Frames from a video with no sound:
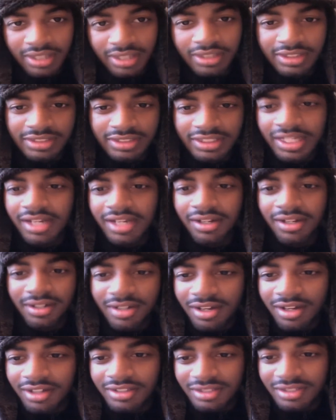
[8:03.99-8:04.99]
because they are
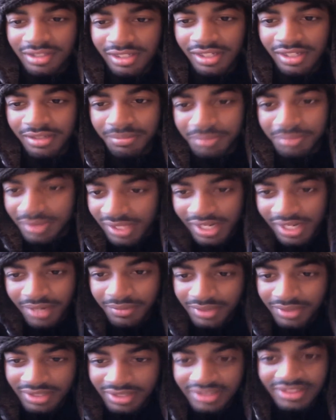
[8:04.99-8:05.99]
constantly
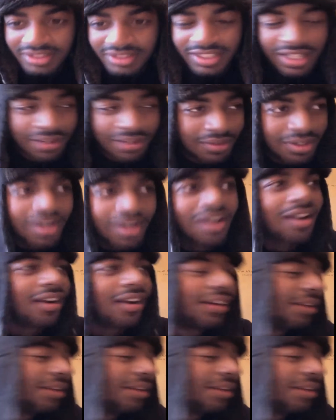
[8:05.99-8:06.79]
playing with this damn card.